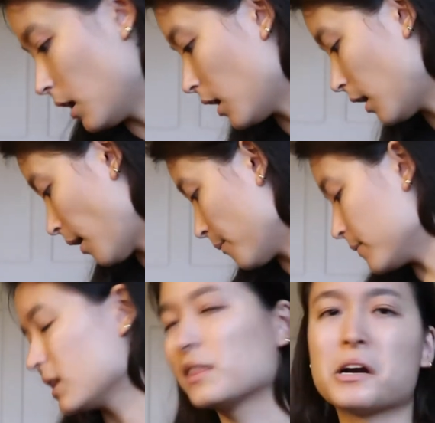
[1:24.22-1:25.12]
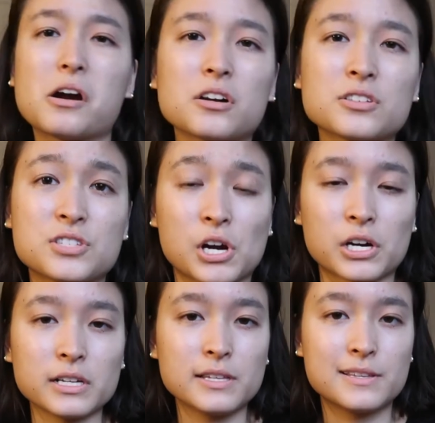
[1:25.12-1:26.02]
There are
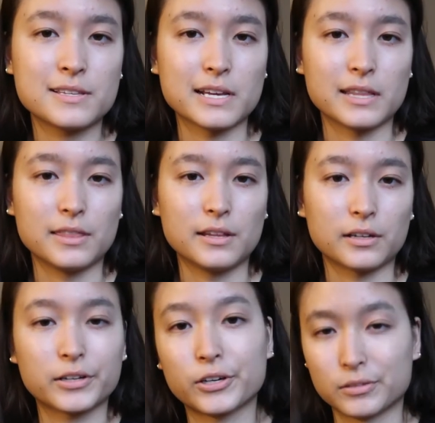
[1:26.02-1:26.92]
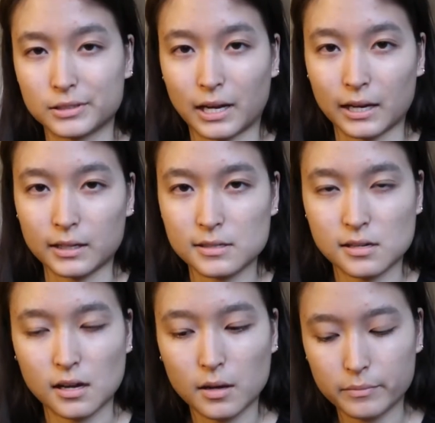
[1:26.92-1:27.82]
darts in the Cult Gaia
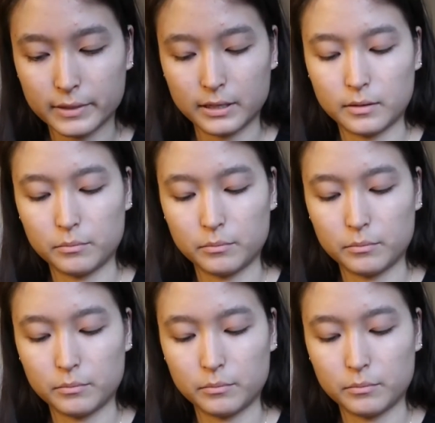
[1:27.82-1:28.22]
top,